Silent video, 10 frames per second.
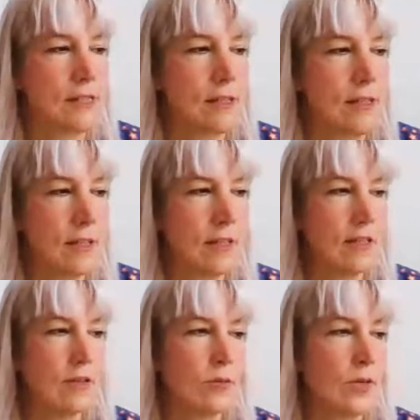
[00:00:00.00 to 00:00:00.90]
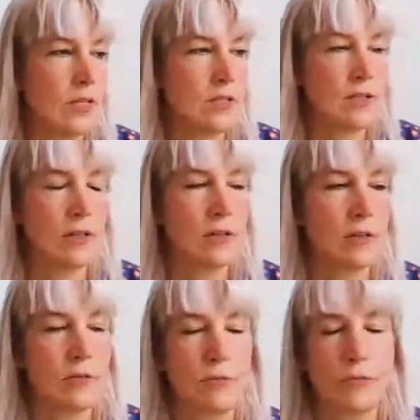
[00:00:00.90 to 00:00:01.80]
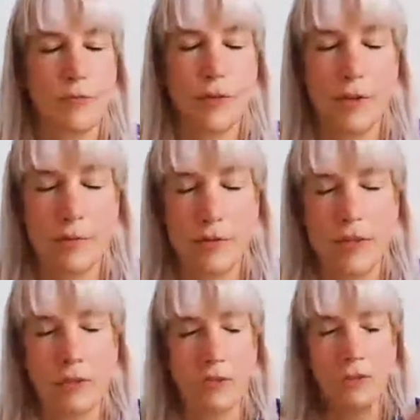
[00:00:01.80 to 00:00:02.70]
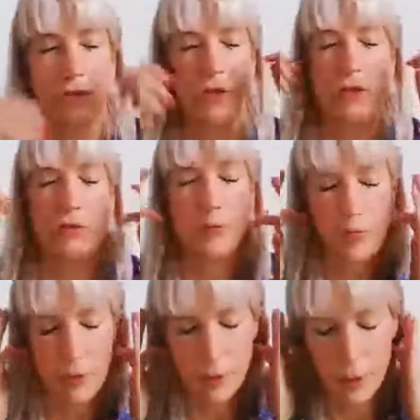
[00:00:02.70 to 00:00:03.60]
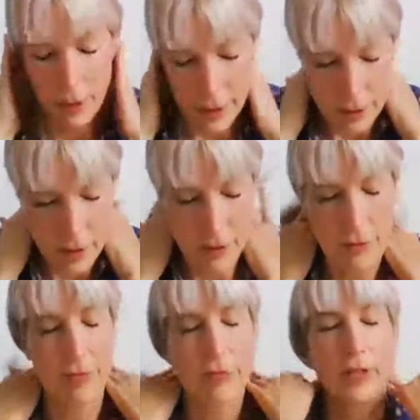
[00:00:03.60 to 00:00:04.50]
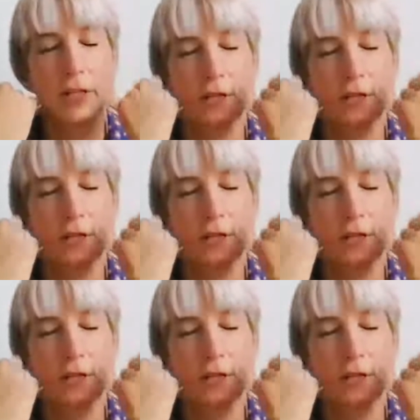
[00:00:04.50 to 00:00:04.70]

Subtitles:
getting, when is he gonna come to you and all that stuff, like